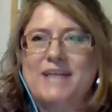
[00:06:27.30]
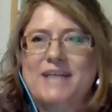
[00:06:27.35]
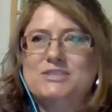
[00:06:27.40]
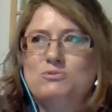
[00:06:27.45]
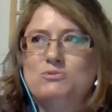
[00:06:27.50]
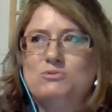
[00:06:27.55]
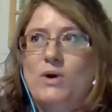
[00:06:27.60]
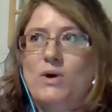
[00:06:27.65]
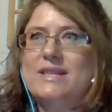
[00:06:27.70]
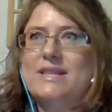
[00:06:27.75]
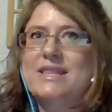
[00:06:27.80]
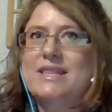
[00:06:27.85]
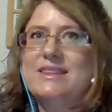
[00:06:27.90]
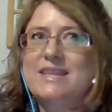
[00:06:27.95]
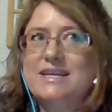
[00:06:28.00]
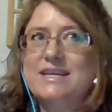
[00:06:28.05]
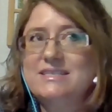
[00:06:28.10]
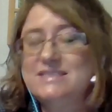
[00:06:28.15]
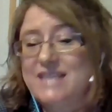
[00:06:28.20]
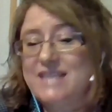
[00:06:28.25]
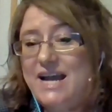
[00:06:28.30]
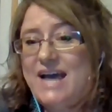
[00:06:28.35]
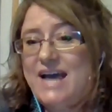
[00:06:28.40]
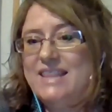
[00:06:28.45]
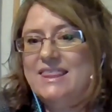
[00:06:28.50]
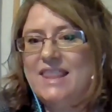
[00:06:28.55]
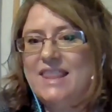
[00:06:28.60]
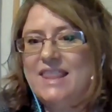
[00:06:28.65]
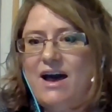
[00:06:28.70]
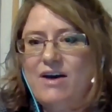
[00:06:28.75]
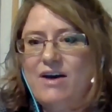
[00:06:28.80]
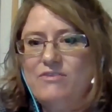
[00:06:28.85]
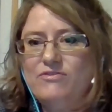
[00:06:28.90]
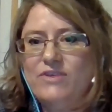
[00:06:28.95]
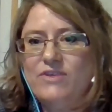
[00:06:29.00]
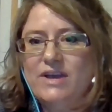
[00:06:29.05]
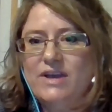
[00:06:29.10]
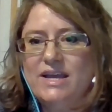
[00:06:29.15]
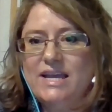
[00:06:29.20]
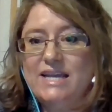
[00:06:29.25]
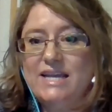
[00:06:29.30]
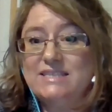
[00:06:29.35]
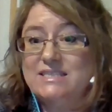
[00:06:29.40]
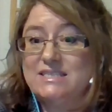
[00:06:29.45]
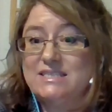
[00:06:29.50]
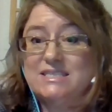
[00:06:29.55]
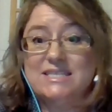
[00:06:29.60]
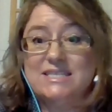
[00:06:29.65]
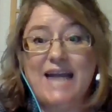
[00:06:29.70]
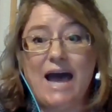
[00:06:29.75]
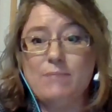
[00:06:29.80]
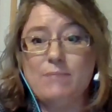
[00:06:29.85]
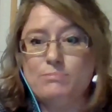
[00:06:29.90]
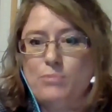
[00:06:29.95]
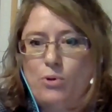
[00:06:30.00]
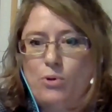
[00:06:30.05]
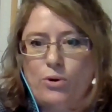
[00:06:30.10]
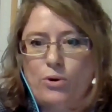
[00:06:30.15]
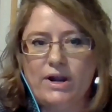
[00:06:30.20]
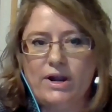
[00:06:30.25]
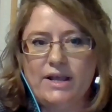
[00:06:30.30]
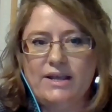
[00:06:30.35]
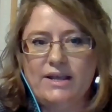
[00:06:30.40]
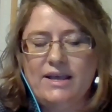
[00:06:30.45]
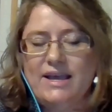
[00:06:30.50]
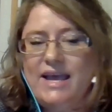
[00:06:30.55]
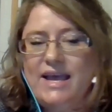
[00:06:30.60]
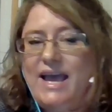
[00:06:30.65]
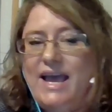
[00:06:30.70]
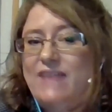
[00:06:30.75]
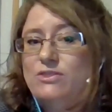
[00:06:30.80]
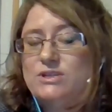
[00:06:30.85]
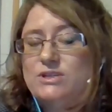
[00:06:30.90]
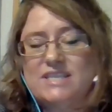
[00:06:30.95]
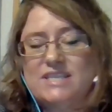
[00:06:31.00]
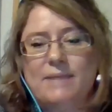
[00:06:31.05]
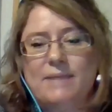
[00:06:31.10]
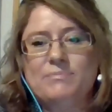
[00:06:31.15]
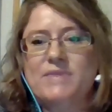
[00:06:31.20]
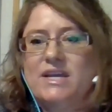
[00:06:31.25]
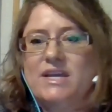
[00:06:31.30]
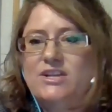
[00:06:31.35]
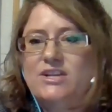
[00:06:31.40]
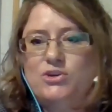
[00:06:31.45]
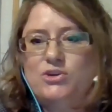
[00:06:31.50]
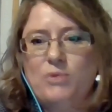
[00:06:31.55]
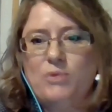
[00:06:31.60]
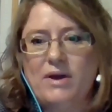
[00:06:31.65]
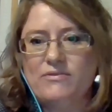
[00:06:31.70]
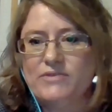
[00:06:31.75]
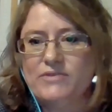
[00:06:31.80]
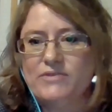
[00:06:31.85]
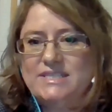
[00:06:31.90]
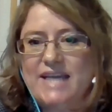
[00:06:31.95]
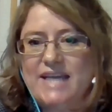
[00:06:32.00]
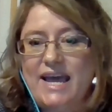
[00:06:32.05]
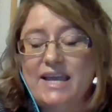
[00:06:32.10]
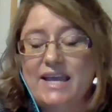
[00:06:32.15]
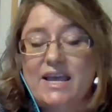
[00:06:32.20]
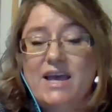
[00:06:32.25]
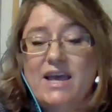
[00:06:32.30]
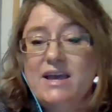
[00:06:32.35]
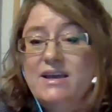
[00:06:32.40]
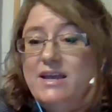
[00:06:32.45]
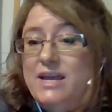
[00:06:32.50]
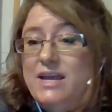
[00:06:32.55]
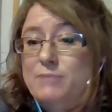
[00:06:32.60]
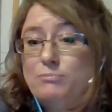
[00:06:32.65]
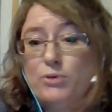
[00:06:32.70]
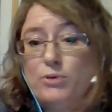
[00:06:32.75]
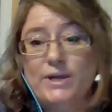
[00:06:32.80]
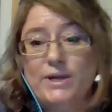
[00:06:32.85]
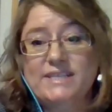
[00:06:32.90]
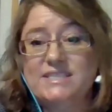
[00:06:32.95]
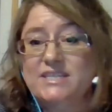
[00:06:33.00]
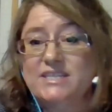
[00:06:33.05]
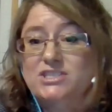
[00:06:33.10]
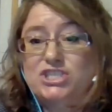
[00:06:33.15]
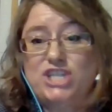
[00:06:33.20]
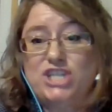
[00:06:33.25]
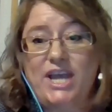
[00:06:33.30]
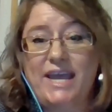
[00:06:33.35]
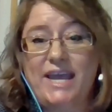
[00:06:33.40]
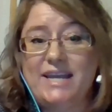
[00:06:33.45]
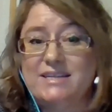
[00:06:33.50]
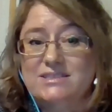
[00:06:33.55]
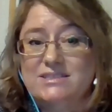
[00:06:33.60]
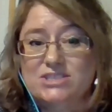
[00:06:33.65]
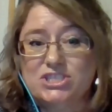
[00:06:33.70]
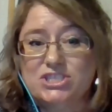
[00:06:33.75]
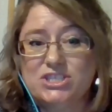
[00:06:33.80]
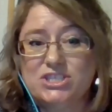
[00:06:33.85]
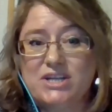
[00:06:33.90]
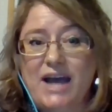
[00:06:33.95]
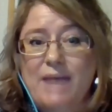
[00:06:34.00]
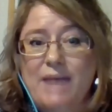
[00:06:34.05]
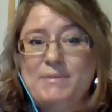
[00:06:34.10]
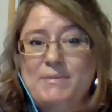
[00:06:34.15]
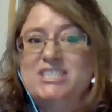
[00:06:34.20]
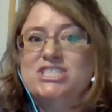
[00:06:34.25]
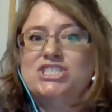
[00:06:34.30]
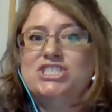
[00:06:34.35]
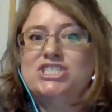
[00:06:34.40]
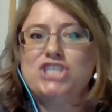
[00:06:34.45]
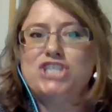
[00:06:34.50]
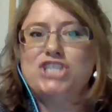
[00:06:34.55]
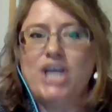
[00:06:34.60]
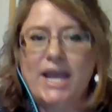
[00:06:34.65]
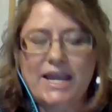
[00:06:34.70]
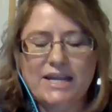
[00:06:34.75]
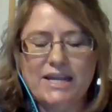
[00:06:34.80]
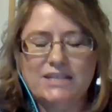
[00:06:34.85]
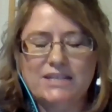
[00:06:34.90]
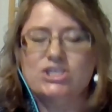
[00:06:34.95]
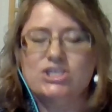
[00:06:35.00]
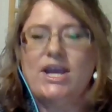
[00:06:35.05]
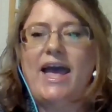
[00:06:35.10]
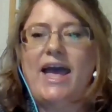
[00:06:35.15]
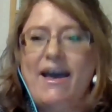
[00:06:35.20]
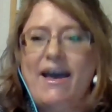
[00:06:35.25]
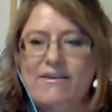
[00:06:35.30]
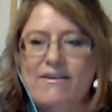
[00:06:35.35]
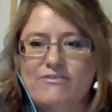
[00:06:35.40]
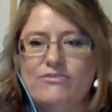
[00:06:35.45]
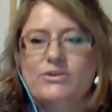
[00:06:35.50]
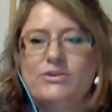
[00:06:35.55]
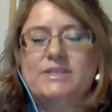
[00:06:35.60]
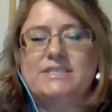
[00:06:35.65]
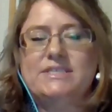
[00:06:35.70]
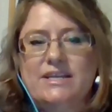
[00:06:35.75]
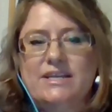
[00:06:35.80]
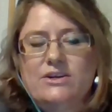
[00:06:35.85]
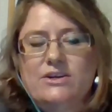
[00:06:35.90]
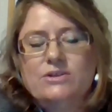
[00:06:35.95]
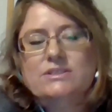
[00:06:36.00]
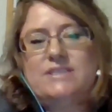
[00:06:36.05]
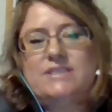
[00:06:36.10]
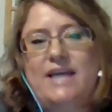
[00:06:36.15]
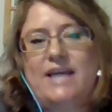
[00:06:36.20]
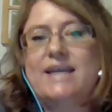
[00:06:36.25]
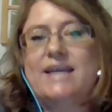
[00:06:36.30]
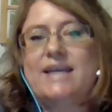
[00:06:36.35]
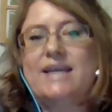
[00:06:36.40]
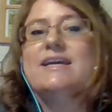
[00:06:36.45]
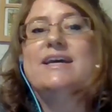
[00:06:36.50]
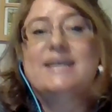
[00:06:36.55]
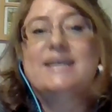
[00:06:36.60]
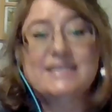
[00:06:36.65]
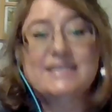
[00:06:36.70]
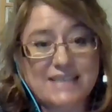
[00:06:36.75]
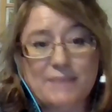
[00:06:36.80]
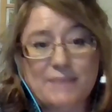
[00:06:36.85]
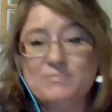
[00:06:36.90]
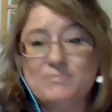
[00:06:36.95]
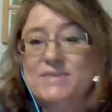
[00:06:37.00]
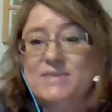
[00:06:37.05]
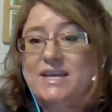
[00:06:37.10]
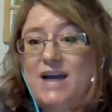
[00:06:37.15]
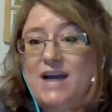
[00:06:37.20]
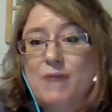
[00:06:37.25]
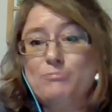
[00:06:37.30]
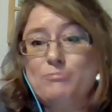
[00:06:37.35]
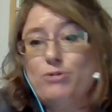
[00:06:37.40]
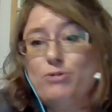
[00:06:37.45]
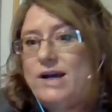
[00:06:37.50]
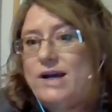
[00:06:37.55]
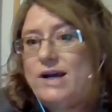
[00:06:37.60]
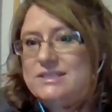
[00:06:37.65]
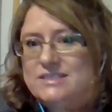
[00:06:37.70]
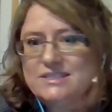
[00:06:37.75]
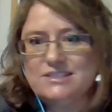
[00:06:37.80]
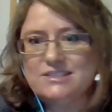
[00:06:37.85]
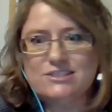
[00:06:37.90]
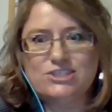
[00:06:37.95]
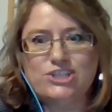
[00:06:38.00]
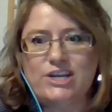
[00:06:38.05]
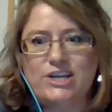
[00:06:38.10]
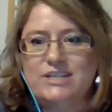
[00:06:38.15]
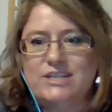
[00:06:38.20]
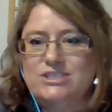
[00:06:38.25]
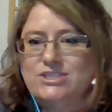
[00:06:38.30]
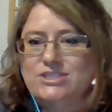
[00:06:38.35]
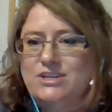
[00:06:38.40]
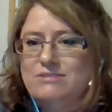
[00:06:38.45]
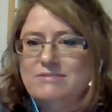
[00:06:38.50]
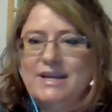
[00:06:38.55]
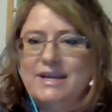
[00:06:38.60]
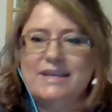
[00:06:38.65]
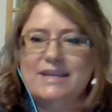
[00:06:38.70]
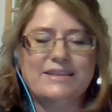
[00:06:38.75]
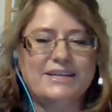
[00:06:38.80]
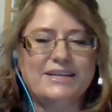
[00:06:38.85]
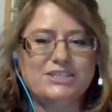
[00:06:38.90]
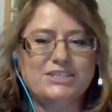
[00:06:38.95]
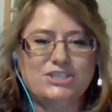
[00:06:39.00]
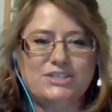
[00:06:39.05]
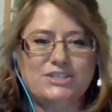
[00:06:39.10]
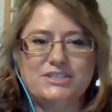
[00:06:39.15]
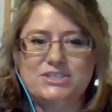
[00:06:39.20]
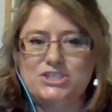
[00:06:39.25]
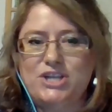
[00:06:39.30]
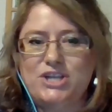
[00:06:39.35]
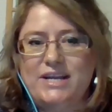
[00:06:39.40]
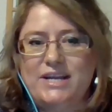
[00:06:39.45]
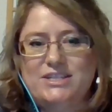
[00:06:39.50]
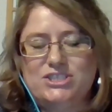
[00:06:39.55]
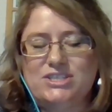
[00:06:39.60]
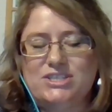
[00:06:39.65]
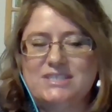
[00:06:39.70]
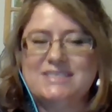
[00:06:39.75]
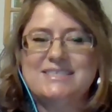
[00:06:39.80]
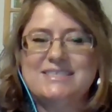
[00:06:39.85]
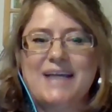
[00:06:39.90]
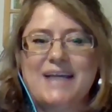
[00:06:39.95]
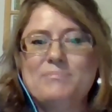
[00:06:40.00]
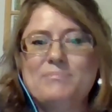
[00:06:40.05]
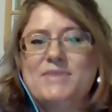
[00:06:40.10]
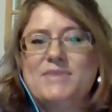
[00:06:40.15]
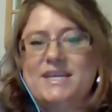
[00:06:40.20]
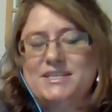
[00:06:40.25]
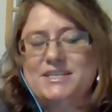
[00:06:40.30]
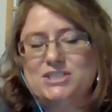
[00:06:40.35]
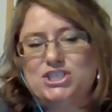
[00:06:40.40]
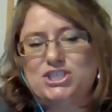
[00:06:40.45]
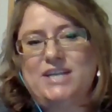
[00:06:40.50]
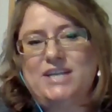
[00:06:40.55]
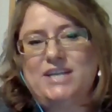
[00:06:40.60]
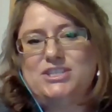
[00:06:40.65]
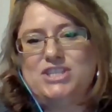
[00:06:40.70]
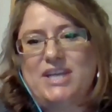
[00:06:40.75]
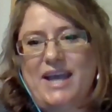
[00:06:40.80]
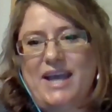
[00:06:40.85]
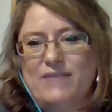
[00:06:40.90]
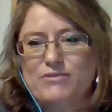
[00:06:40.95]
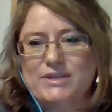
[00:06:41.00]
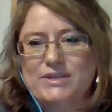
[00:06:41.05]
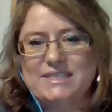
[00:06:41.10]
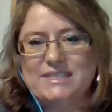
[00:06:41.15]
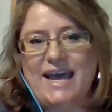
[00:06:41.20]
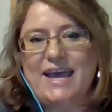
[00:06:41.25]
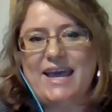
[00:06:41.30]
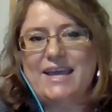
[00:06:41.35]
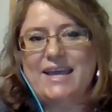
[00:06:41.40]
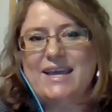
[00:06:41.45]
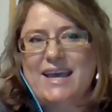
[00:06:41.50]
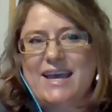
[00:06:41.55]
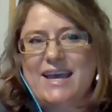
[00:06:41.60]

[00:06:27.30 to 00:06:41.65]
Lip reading: one of the things that I love, is it's not boring and there's something new every day. Embracing change. I mean, change every single day. A process is changing, a regulation is changing, something's changing every day,